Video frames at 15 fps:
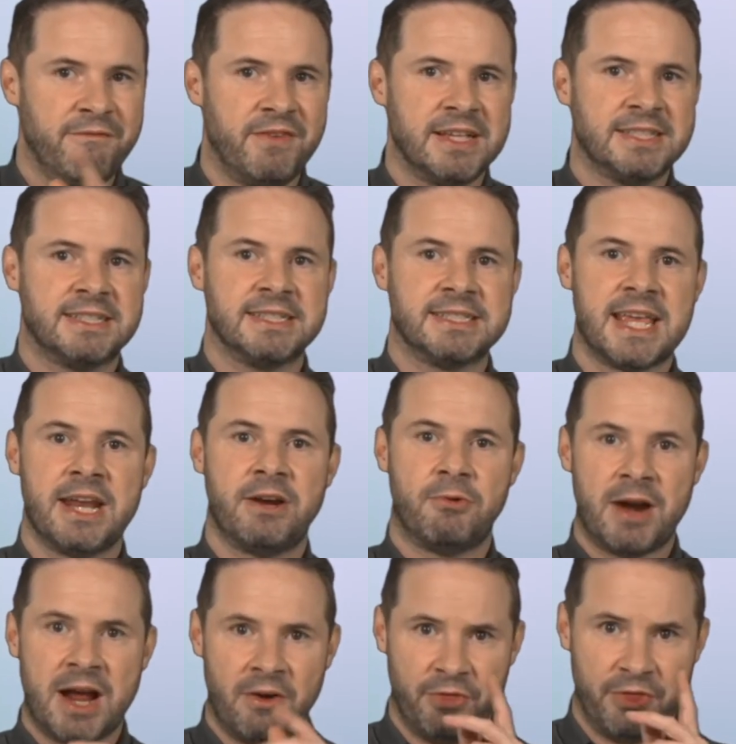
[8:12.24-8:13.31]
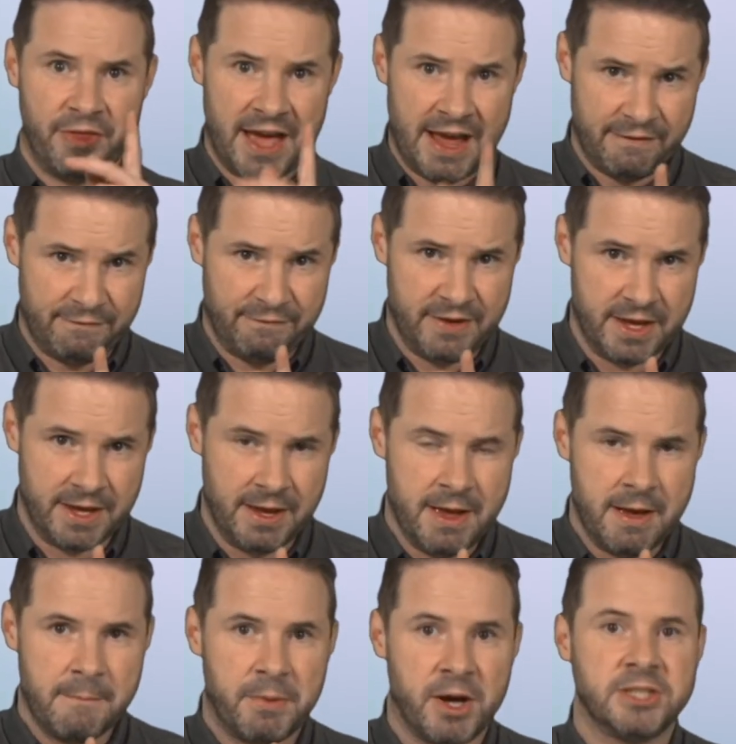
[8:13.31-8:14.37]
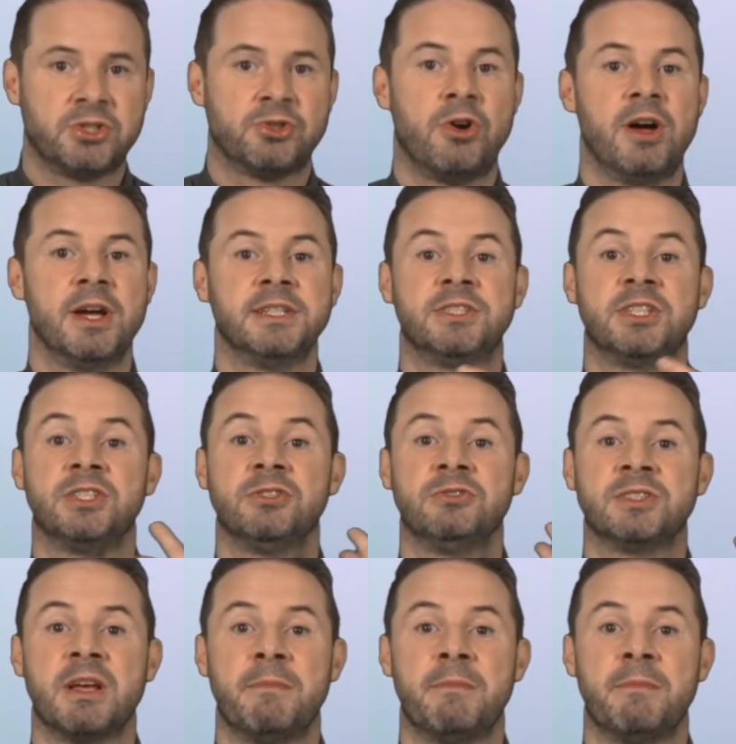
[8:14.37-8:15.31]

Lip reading: investors get around that fear by trying to do